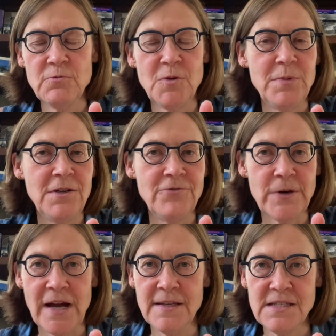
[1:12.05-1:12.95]
will be for
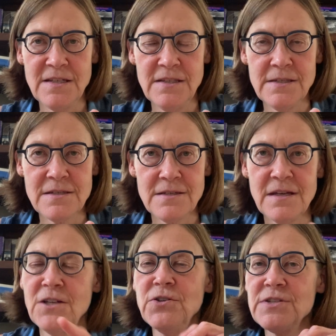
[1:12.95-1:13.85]
consonants,
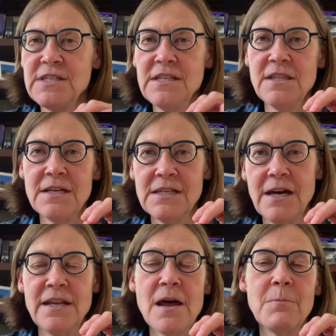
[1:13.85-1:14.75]
and you'll see
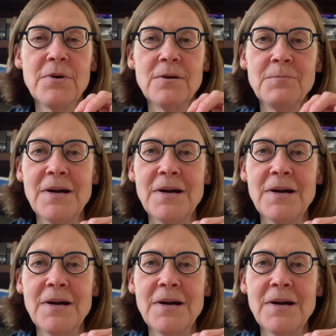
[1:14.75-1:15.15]
a number.